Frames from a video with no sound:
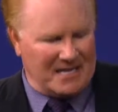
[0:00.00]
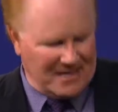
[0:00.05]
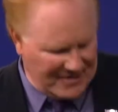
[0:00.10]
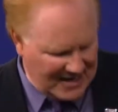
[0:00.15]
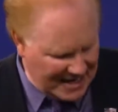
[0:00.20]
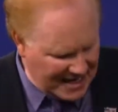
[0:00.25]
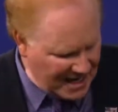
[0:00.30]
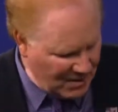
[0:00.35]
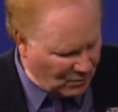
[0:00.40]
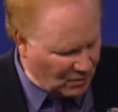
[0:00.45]

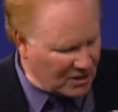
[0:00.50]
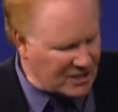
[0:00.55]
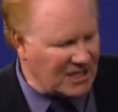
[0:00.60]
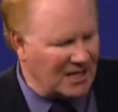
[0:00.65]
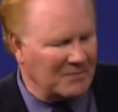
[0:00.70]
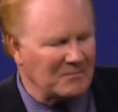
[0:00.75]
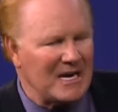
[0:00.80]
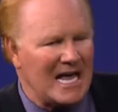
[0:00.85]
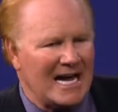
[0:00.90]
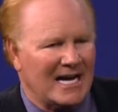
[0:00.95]
that he will
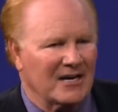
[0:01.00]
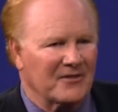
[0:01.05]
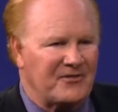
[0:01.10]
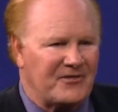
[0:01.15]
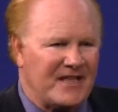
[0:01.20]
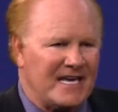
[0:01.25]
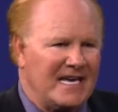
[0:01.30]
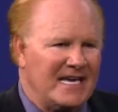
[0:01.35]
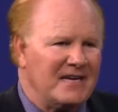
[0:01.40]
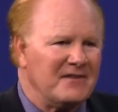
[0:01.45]
come like a
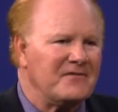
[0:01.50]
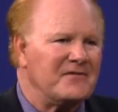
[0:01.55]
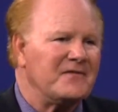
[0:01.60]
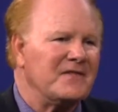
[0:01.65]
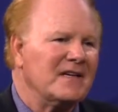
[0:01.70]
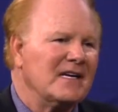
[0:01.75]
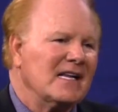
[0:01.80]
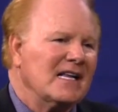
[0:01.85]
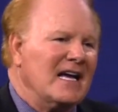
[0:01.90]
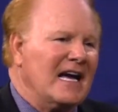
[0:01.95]
thief,
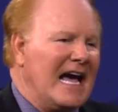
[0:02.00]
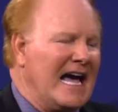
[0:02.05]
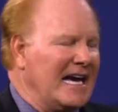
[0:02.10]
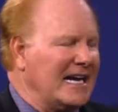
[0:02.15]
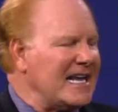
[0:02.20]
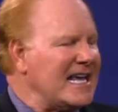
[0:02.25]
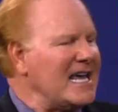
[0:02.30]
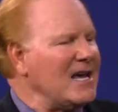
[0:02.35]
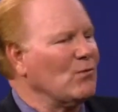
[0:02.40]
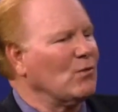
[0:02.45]

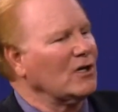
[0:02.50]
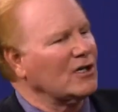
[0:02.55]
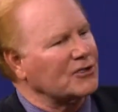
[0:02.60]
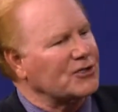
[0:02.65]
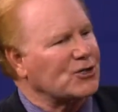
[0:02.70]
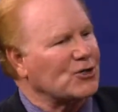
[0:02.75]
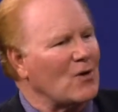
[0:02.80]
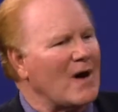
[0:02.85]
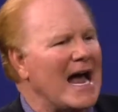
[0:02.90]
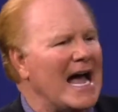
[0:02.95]
and he will
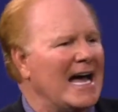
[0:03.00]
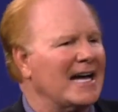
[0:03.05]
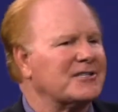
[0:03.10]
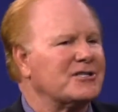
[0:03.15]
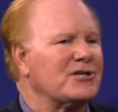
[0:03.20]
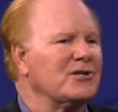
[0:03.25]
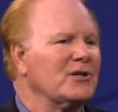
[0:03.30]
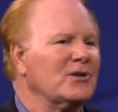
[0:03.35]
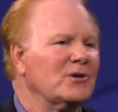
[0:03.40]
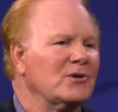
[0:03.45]
try
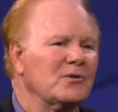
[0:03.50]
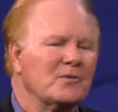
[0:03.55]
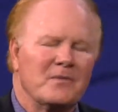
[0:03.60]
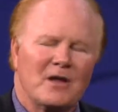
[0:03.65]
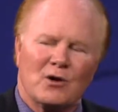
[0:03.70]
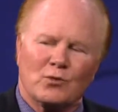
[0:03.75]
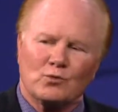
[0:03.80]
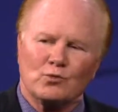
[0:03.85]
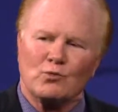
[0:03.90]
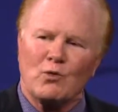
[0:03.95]
to
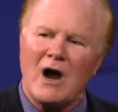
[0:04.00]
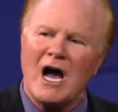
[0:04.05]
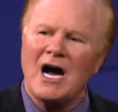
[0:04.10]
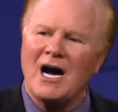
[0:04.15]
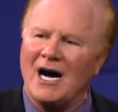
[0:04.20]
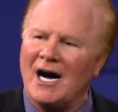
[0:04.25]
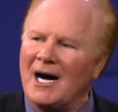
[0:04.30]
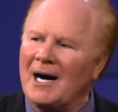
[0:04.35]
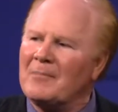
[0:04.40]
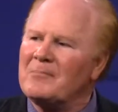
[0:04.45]

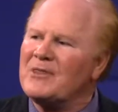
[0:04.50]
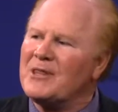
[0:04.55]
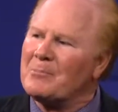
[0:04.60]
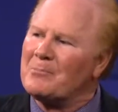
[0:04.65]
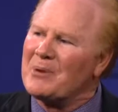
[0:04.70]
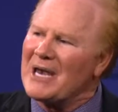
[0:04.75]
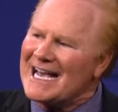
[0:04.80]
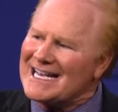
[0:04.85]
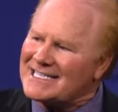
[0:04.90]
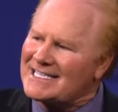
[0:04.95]
rob the
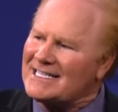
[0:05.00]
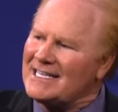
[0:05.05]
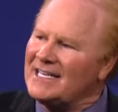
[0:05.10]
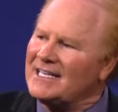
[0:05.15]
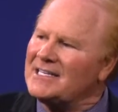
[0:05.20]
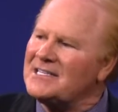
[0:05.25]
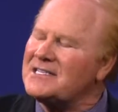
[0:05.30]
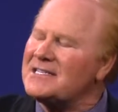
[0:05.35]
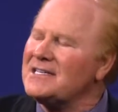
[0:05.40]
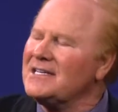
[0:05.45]

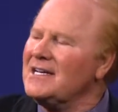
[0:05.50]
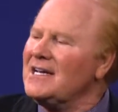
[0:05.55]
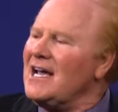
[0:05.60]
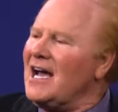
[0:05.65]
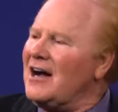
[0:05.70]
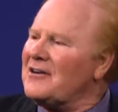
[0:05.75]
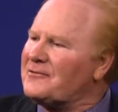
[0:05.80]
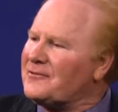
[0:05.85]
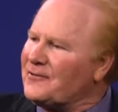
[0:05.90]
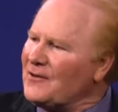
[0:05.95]
blessings
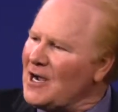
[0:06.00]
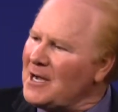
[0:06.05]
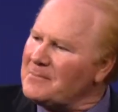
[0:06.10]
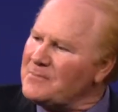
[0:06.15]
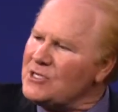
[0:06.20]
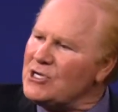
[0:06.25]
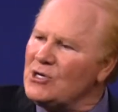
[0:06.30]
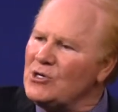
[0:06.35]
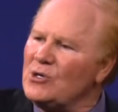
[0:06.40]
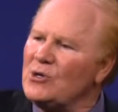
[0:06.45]

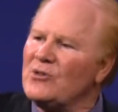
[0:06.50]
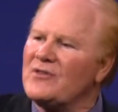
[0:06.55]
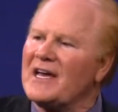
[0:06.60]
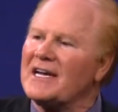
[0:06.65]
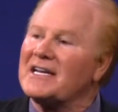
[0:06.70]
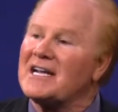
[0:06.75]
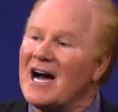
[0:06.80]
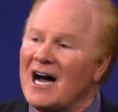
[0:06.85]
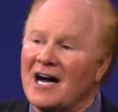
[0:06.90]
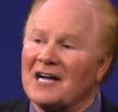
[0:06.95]
from you
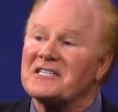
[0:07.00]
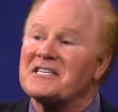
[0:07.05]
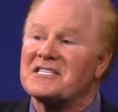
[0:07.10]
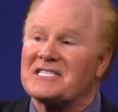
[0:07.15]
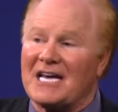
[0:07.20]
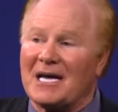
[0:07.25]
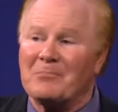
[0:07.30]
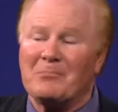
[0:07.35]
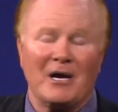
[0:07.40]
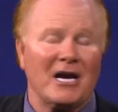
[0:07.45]
that God
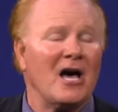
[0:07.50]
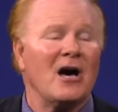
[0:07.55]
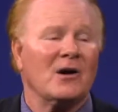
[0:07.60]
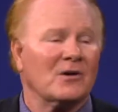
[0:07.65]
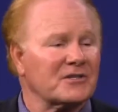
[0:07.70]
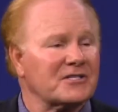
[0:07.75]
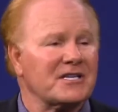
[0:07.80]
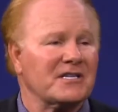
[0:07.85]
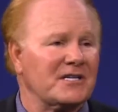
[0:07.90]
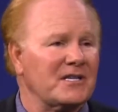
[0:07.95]
said
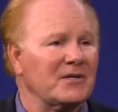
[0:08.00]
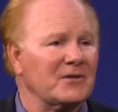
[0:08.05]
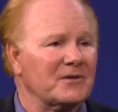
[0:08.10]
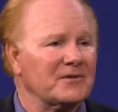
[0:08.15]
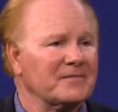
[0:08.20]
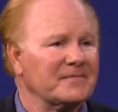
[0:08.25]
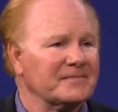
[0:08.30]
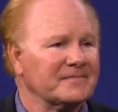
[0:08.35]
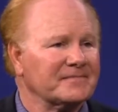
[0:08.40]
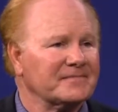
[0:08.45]
belong to you.
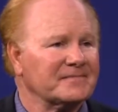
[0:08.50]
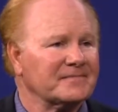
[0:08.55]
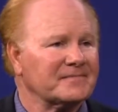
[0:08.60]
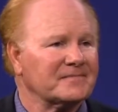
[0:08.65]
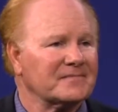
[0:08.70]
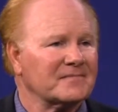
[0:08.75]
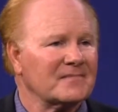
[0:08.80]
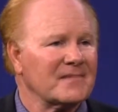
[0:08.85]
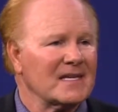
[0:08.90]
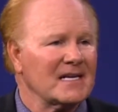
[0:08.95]

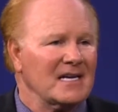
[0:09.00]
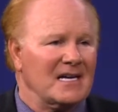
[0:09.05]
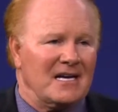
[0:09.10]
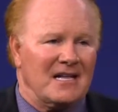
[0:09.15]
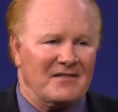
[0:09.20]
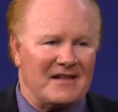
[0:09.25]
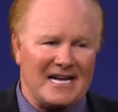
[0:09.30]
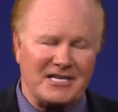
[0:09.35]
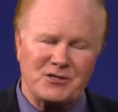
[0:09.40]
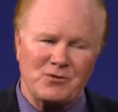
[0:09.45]

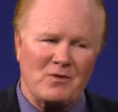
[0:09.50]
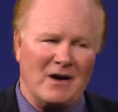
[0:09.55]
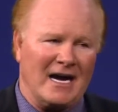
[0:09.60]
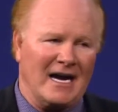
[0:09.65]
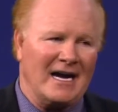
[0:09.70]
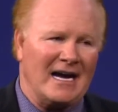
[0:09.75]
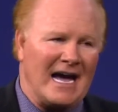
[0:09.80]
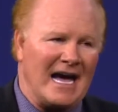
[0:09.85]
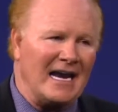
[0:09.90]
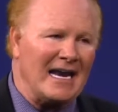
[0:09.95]
That's
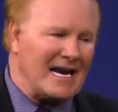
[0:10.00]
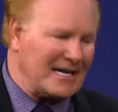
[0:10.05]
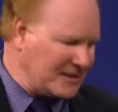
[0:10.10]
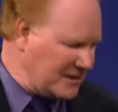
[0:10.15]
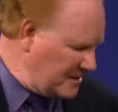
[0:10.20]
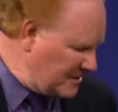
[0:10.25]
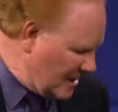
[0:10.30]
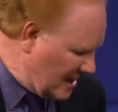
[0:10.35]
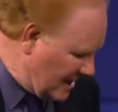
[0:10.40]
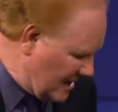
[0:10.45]
why I like
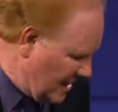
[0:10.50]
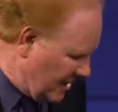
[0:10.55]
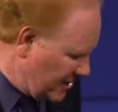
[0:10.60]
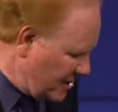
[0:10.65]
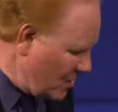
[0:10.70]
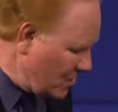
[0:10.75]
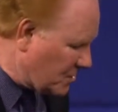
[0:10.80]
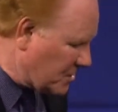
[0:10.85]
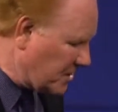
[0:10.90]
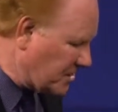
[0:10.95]
to
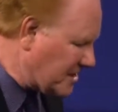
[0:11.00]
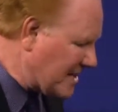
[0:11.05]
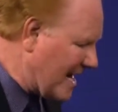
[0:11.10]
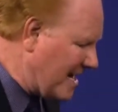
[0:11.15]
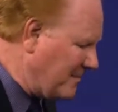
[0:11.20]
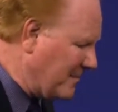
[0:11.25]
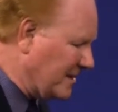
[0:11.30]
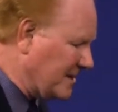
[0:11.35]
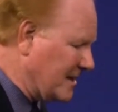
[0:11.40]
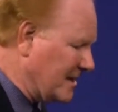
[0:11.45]
use a
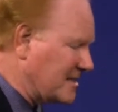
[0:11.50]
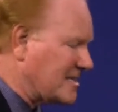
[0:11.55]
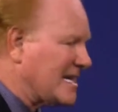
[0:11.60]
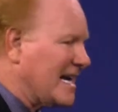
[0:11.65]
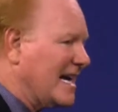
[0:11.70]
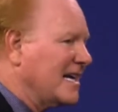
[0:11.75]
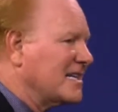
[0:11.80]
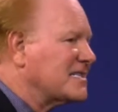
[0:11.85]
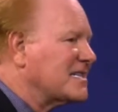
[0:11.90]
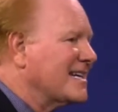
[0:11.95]
statement that
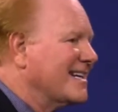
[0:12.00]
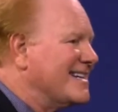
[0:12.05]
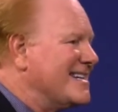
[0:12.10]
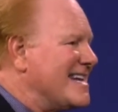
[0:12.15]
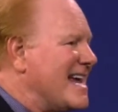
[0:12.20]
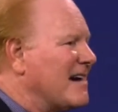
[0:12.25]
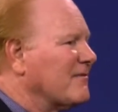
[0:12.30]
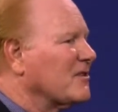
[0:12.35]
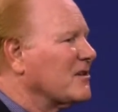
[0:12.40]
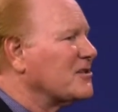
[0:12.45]
says,
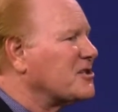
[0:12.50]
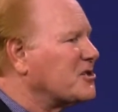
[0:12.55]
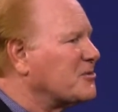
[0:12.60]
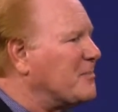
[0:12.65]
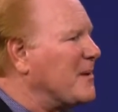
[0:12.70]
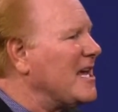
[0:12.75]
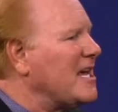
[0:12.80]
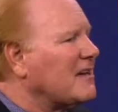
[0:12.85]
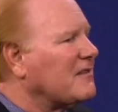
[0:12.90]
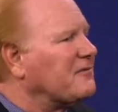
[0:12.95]
never
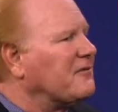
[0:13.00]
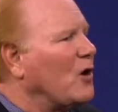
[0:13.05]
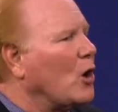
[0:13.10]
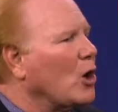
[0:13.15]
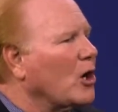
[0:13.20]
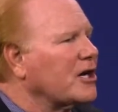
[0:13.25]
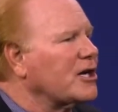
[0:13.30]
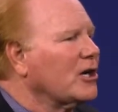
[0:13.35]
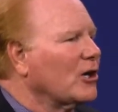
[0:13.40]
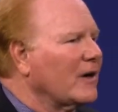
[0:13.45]
speak
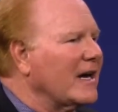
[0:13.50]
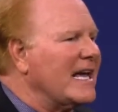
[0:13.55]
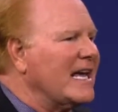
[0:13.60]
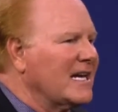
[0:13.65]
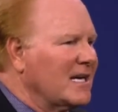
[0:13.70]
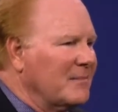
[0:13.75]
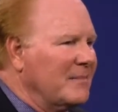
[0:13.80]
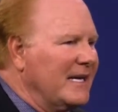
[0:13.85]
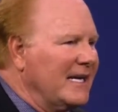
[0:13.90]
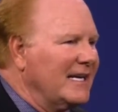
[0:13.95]
for your
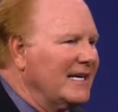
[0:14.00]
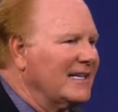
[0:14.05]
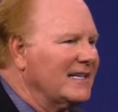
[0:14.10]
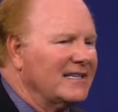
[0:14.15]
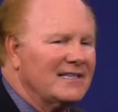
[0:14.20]
enemy. Amen.